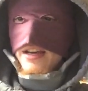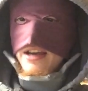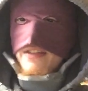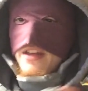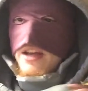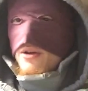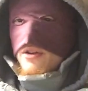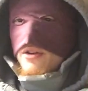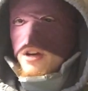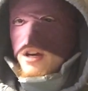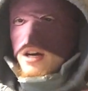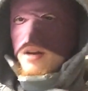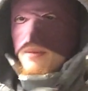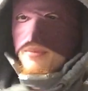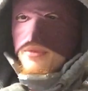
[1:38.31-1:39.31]
and then
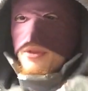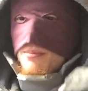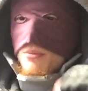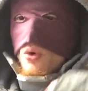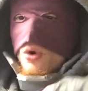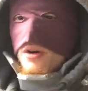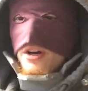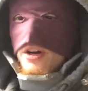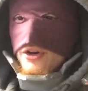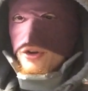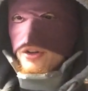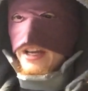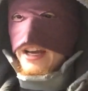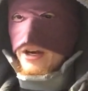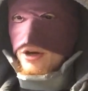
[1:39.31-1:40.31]
the more
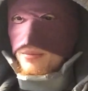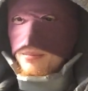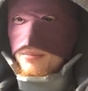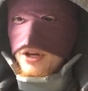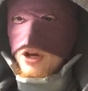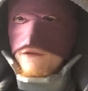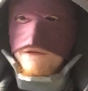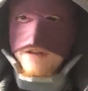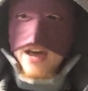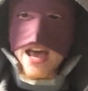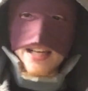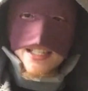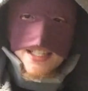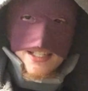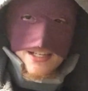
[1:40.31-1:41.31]
underlayered
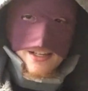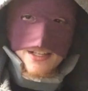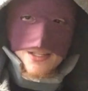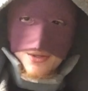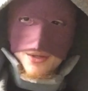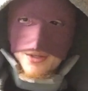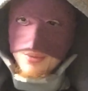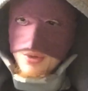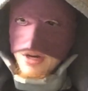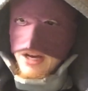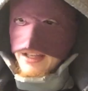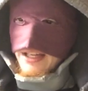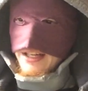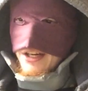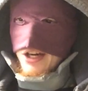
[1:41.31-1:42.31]
vest is what
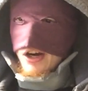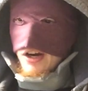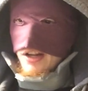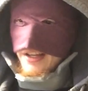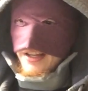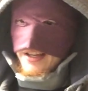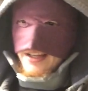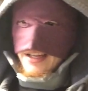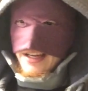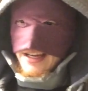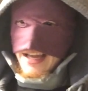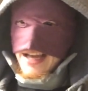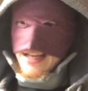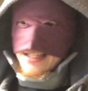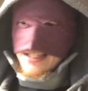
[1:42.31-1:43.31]
I'd like to call it, I
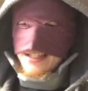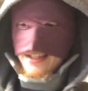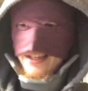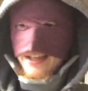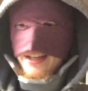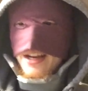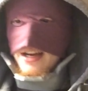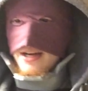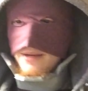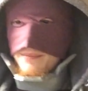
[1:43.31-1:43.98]
guess. And